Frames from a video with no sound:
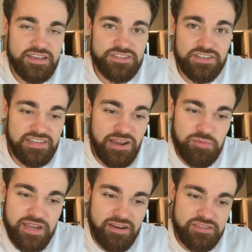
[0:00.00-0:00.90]
So today
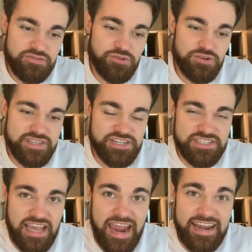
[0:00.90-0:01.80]
we'll be going through
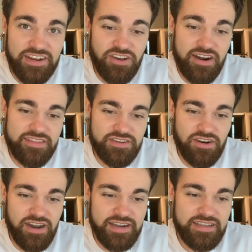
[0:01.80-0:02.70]
sections 8 and 9 of the
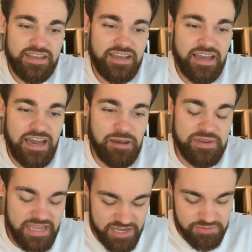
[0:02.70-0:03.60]
guide,
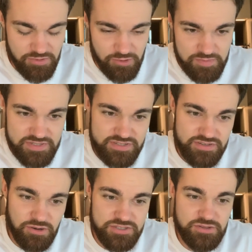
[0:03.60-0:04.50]
engagement
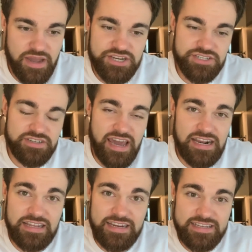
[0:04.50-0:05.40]
groups, calls to action,
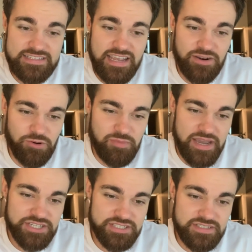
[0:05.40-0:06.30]
analytics, and
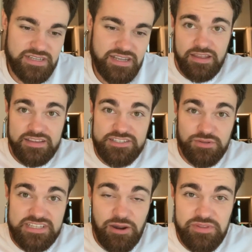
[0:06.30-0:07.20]
automation. So
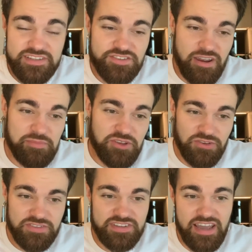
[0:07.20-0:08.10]
we'll start with Instagram
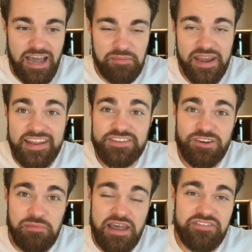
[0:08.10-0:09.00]
news, and
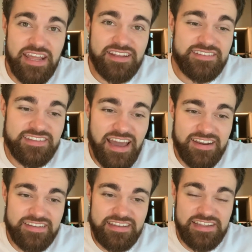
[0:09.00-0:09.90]
Instagram have announced
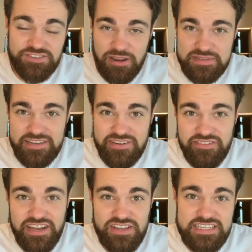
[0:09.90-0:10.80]
that Instagram TV
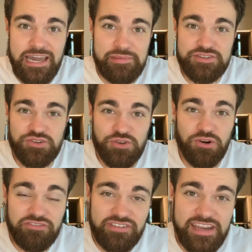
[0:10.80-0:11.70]
videos are coming to
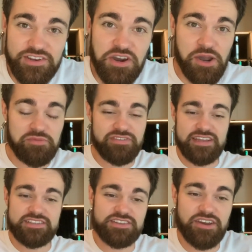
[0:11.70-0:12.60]
your feed, your home
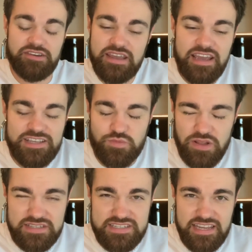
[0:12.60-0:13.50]
feed. So as
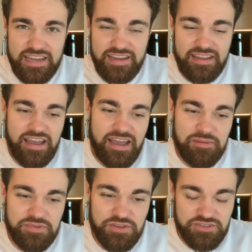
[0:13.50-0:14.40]
well as seeing
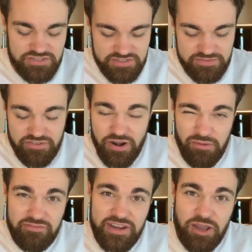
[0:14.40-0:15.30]
users'
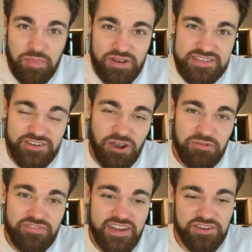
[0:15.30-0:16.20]
photo and video posts in your
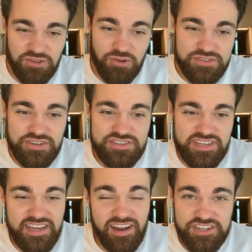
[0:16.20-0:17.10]
home feed, you'll also
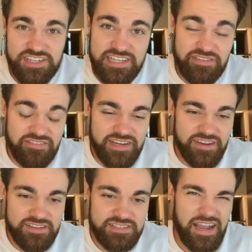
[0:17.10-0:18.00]
see IGTV
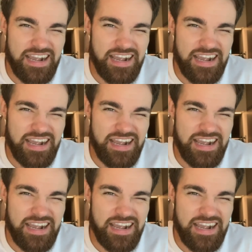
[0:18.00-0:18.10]
videos.